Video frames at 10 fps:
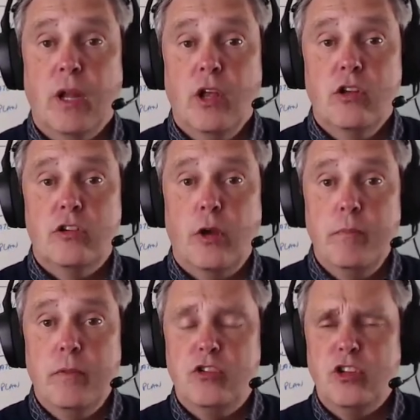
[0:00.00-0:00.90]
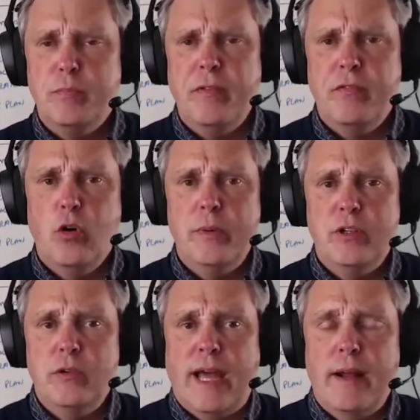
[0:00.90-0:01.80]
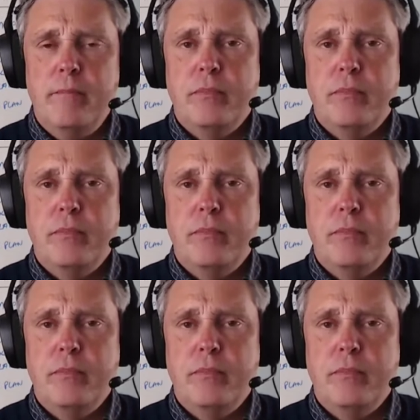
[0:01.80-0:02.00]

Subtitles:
So just before we do that,